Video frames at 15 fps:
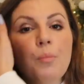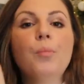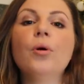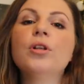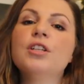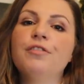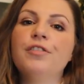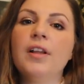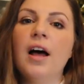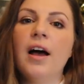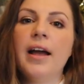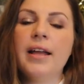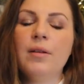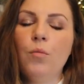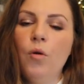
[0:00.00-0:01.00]

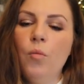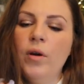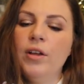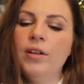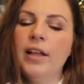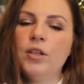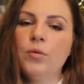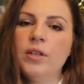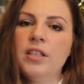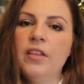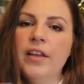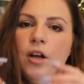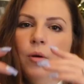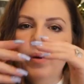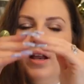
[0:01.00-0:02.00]
butterfly, one where you like twist the
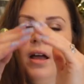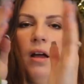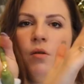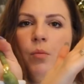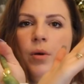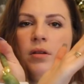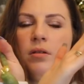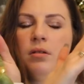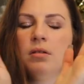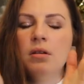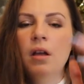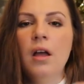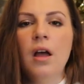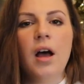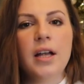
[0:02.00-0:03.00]
thing up and it opens,
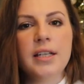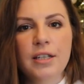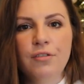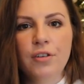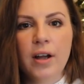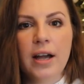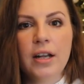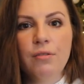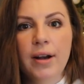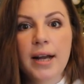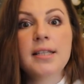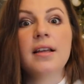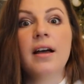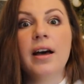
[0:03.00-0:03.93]
a different kind of razor.